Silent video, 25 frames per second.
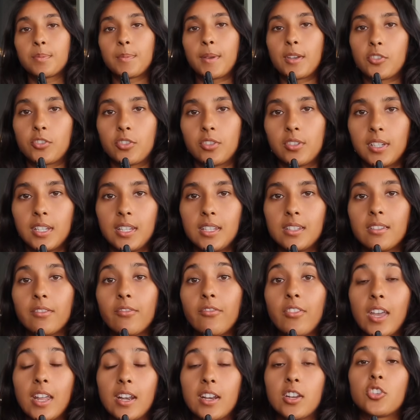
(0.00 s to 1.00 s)
specialties
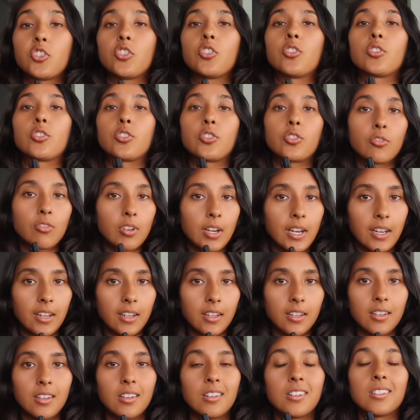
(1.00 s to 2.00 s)
vanish or
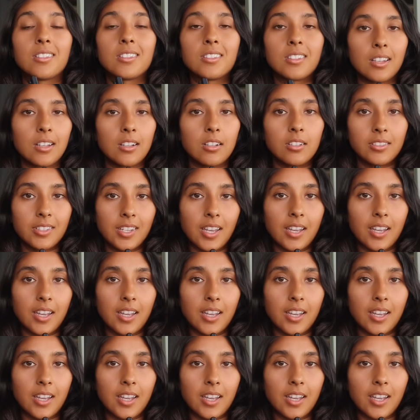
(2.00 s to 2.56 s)
shrink in a single